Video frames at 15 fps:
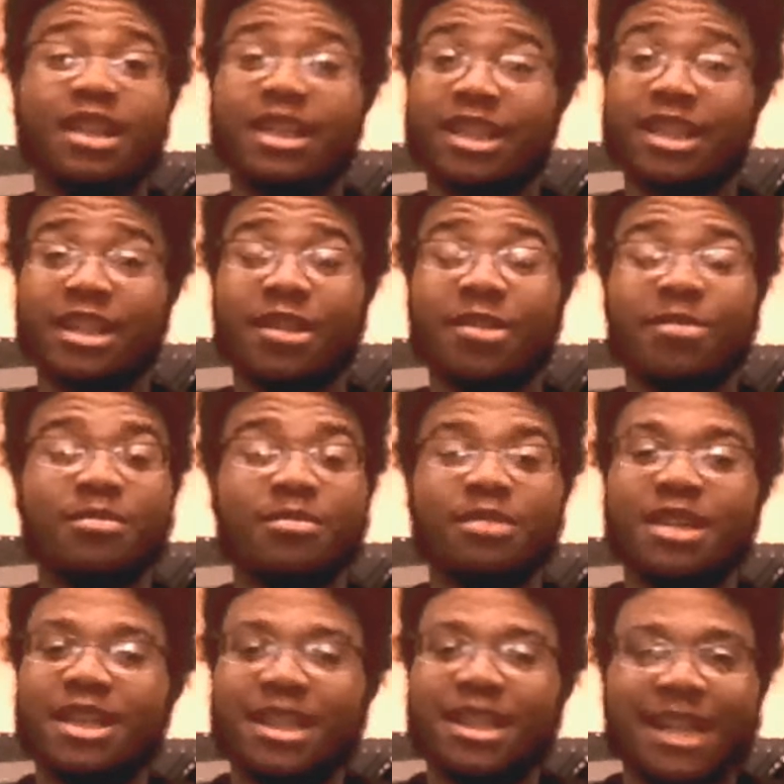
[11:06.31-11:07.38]

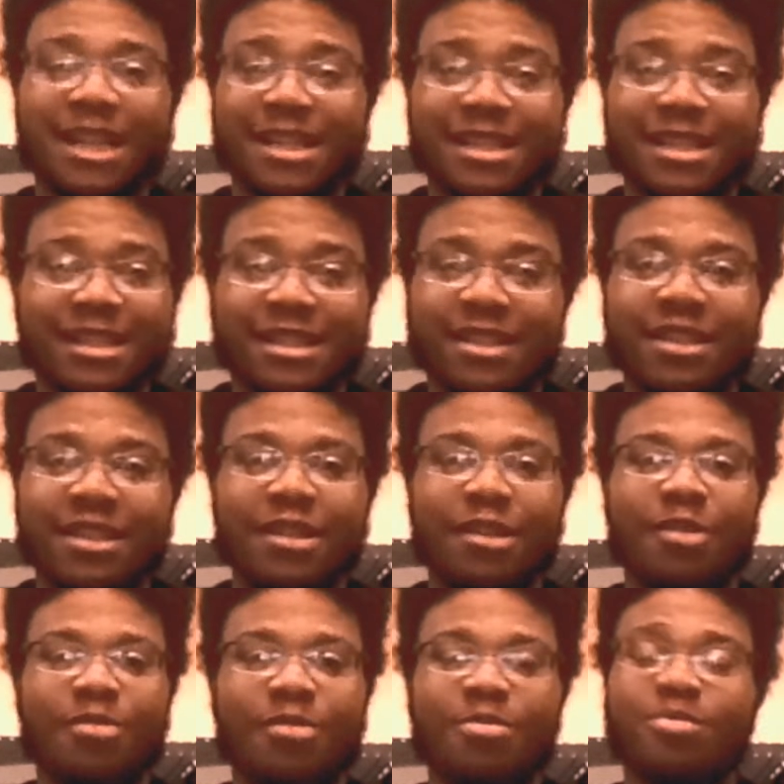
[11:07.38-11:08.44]
That's,
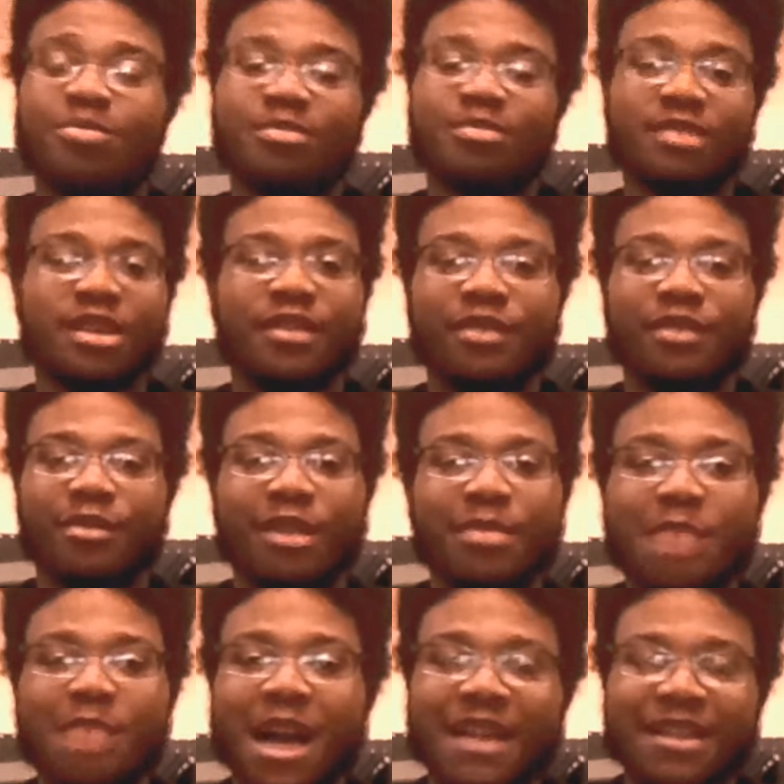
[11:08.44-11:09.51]
give it
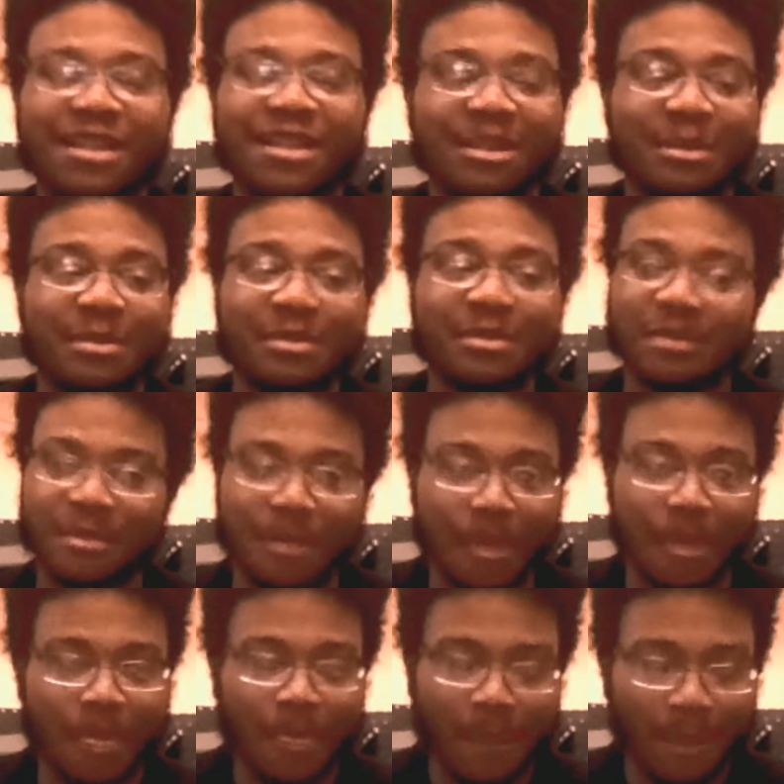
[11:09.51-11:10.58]
right back to them.
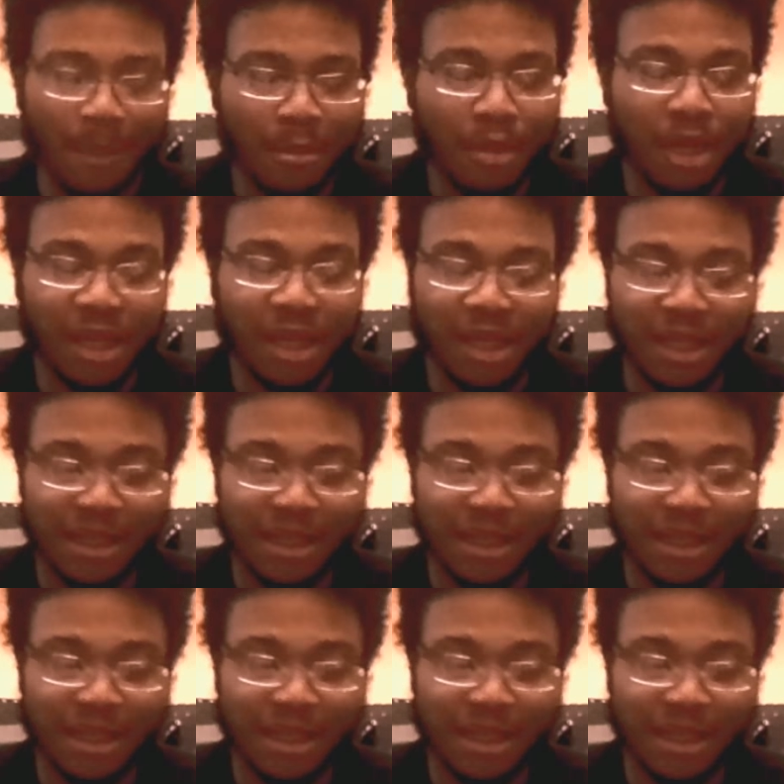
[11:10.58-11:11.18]
But